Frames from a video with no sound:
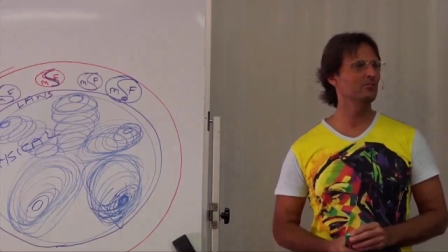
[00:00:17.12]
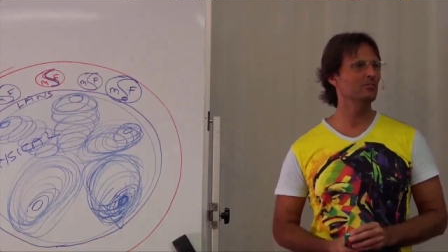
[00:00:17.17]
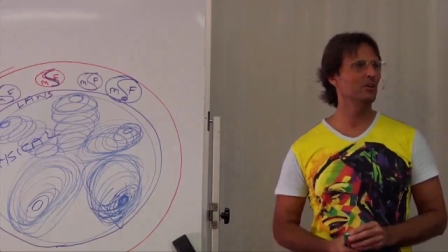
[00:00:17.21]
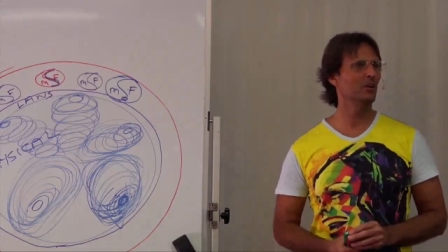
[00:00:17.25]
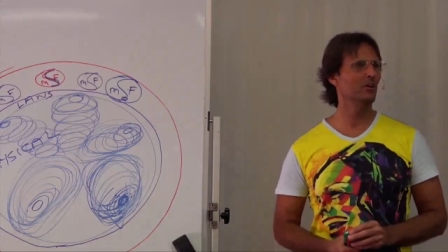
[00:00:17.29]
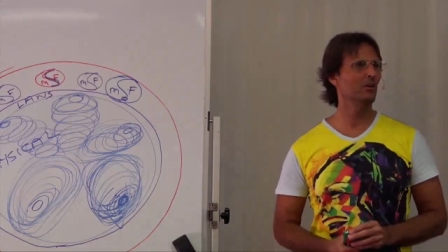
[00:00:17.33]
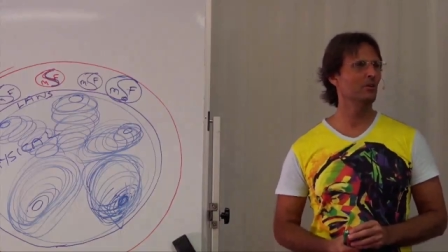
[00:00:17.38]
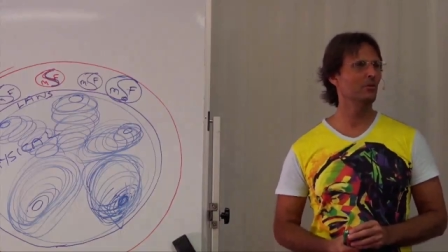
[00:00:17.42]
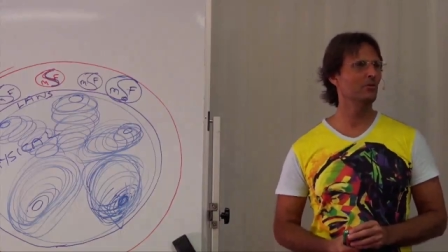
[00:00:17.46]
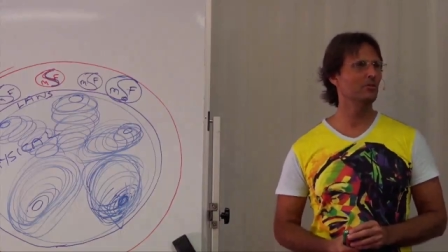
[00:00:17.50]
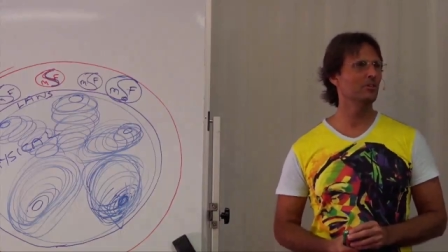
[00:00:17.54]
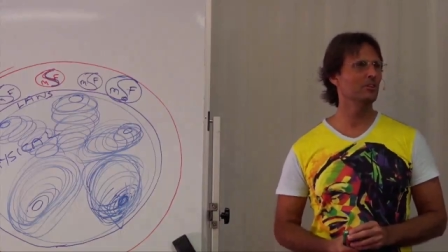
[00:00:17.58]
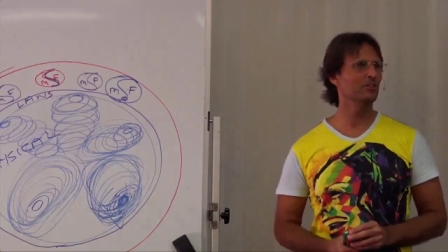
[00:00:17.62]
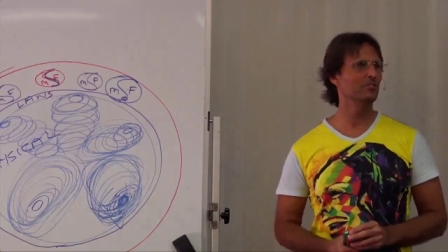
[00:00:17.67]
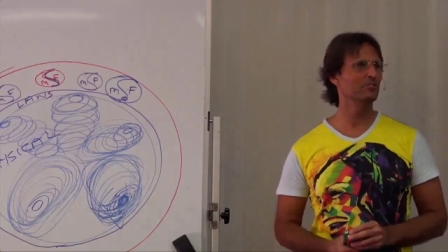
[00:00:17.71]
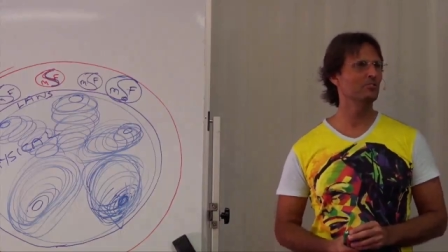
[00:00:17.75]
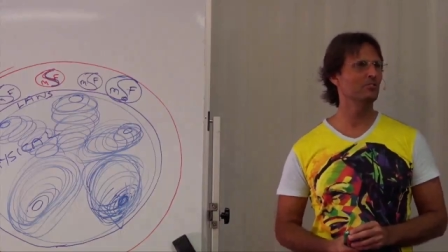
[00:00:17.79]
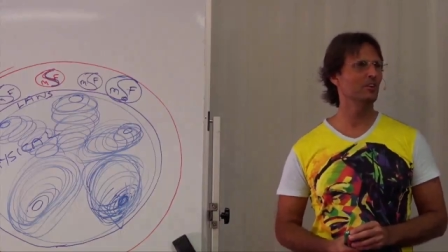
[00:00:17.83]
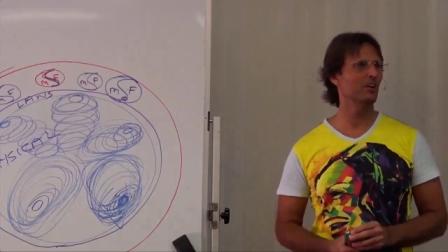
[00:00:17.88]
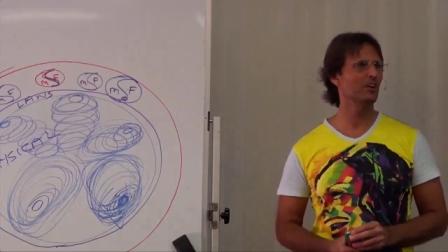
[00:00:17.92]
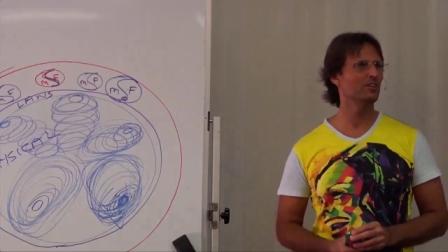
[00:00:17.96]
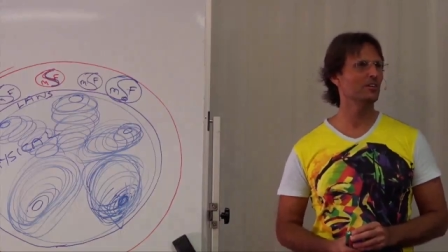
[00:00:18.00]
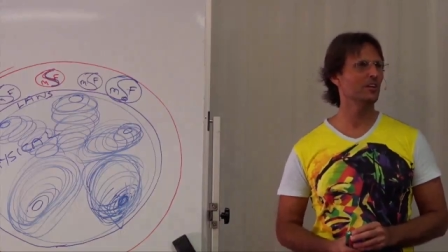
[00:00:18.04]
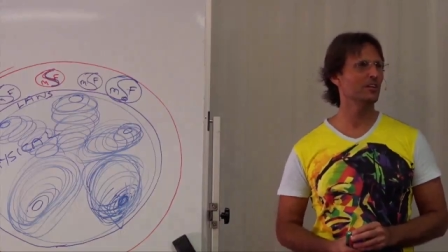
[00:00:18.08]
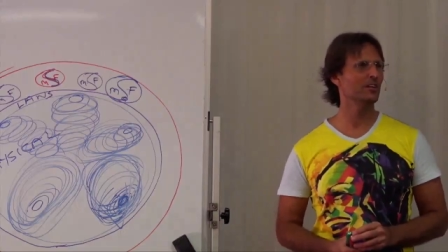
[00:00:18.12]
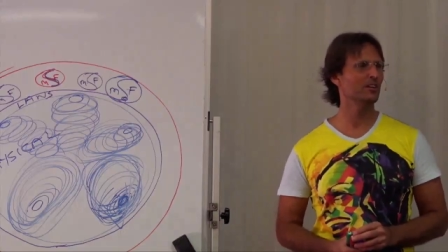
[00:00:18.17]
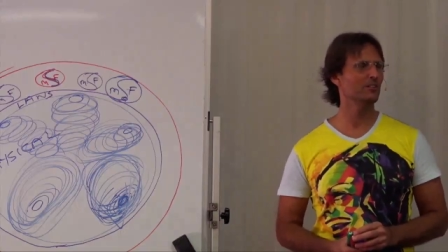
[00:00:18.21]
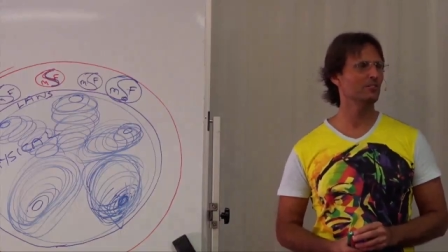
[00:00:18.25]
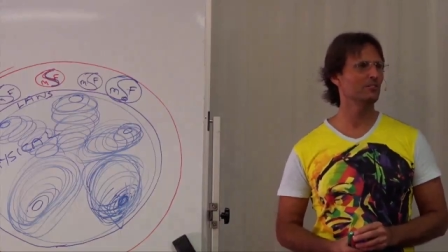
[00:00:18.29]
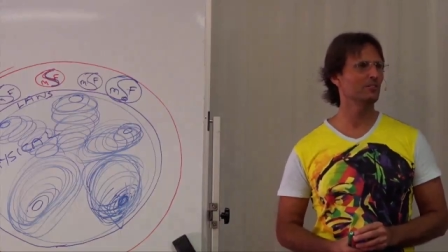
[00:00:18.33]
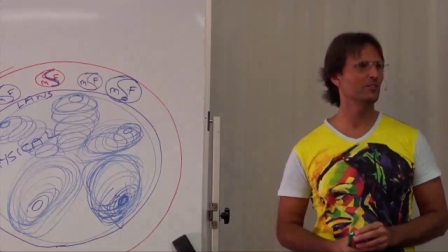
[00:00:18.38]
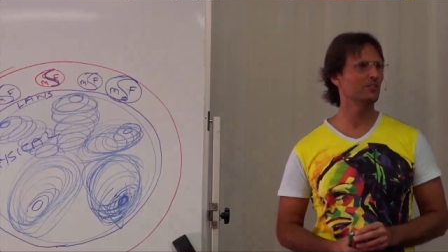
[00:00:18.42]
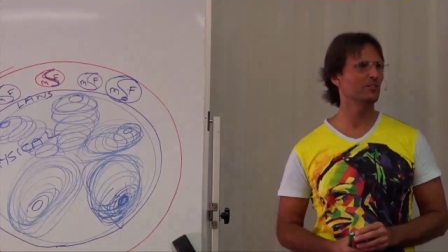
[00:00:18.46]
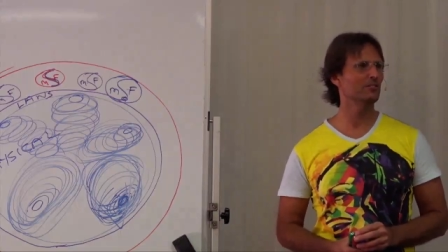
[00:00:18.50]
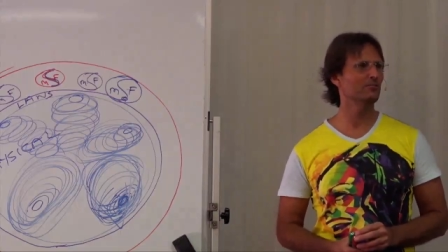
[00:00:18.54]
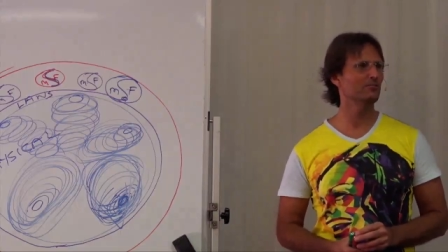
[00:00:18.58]
soul that's not
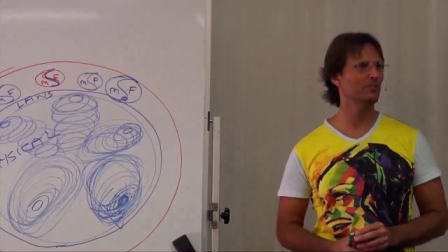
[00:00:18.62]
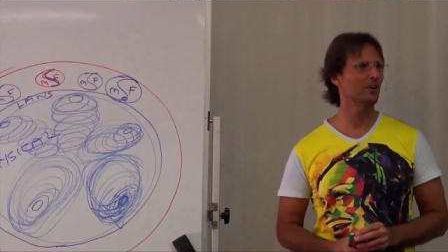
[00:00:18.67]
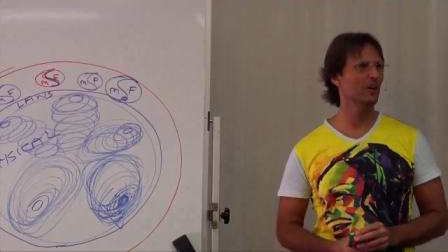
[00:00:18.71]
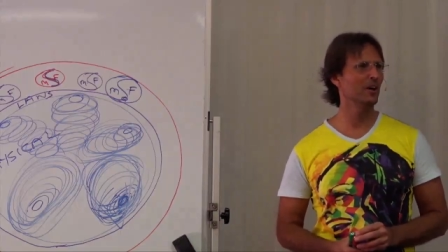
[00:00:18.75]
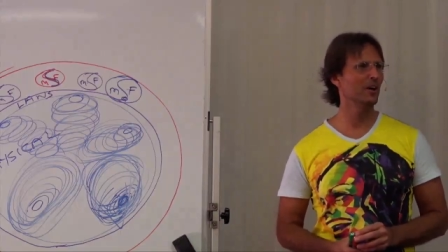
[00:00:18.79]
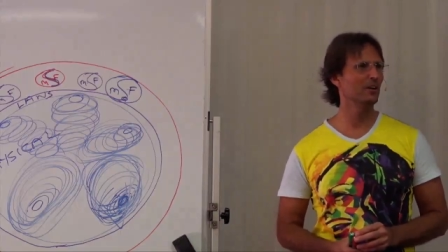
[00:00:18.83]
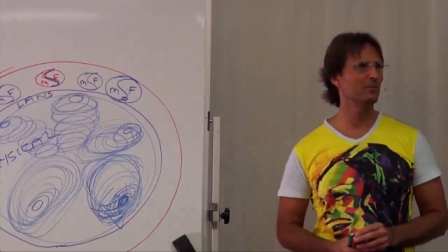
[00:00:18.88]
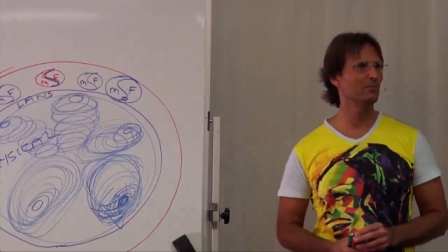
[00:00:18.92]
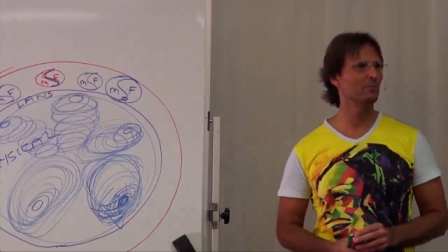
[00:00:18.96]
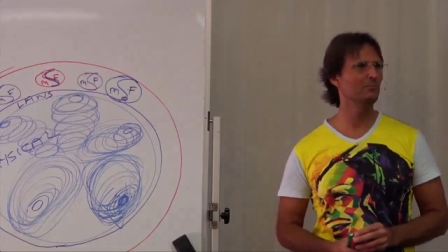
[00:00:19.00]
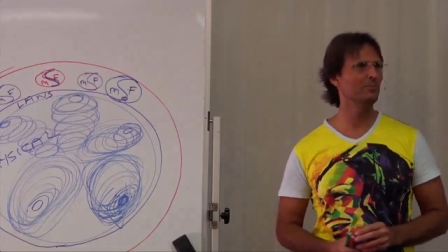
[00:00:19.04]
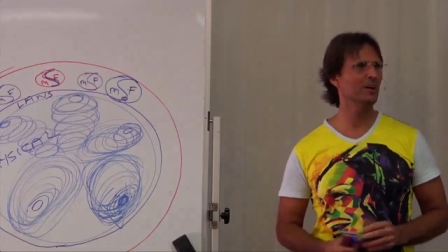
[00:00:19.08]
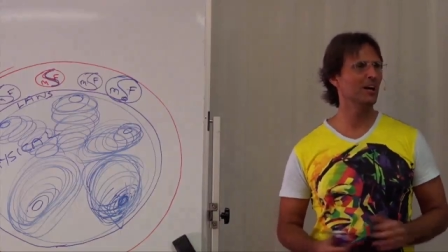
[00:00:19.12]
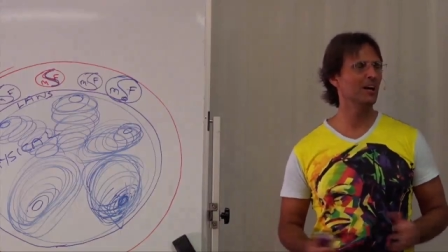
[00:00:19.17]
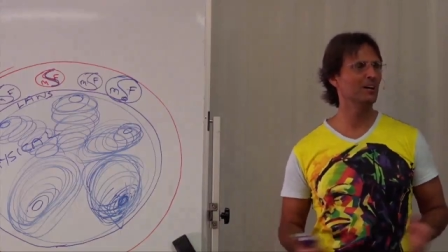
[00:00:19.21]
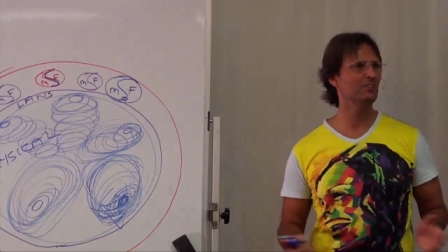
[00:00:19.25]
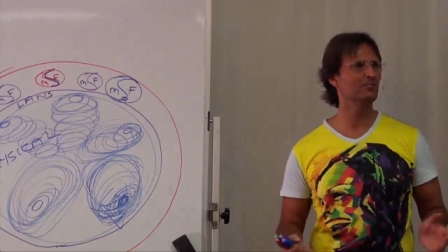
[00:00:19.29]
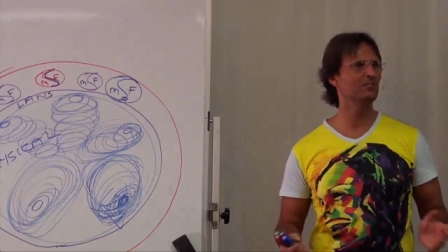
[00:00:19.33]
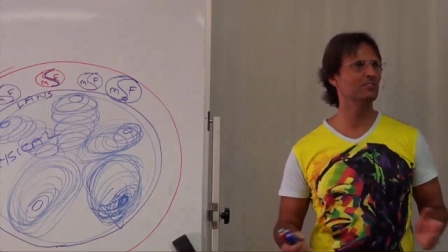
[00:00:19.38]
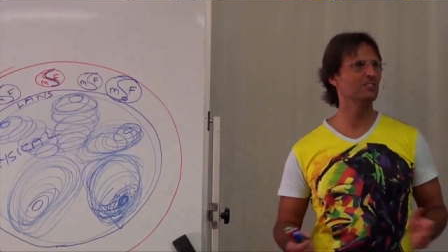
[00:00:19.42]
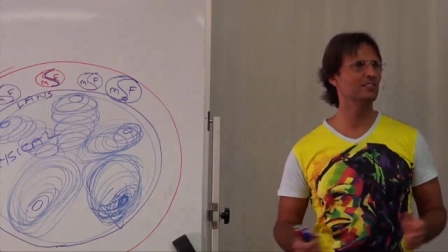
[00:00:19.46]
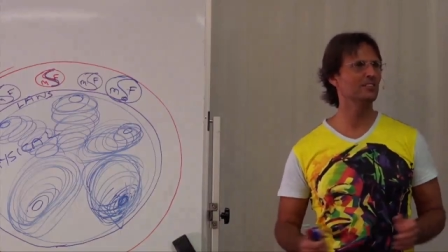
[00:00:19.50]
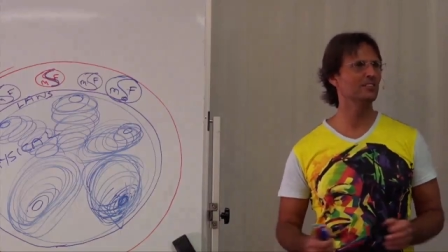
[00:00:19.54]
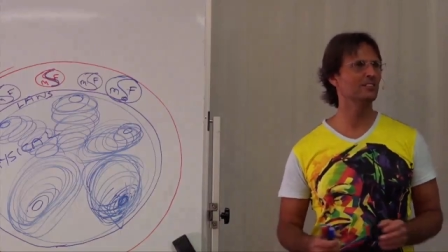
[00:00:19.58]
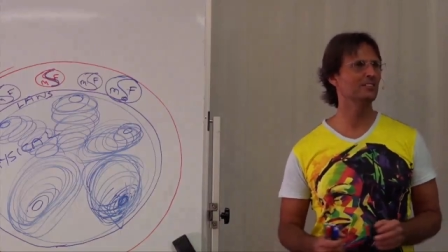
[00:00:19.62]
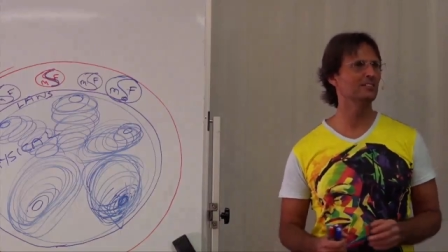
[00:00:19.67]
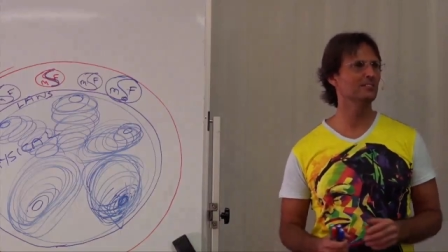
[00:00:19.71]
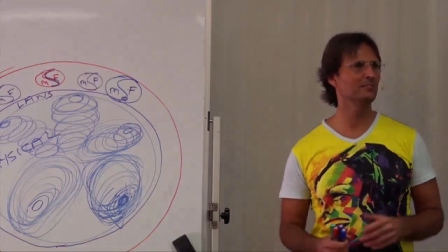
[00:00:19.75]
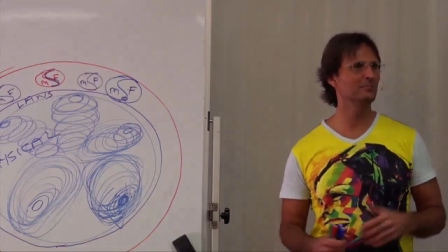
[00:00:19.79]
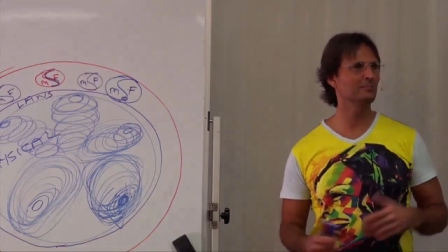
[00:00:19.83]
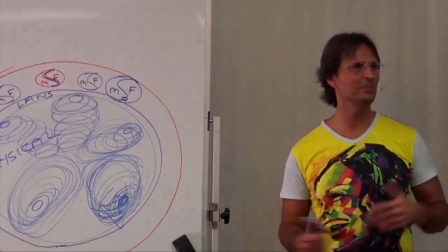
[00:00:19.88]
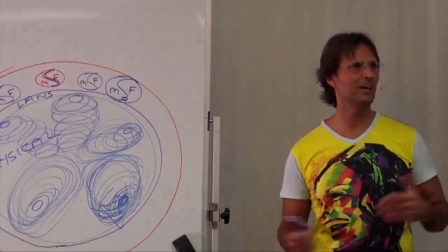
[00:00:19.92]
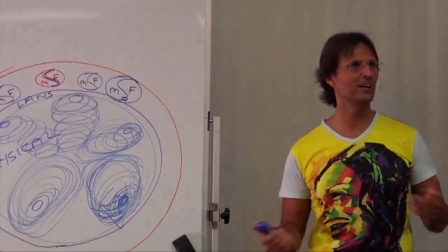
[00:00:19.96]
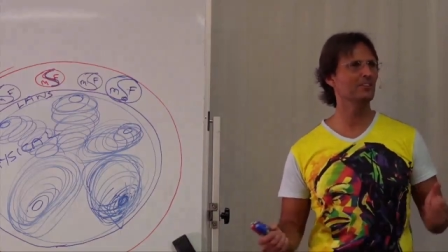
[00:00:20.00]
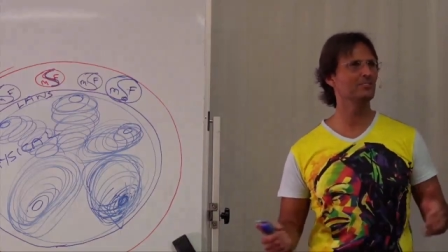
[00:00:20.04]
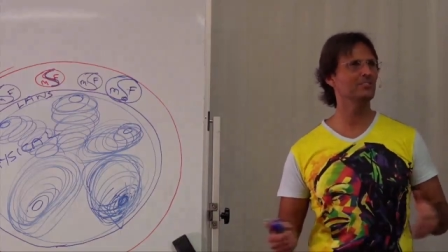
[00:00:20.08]
yet unified or partially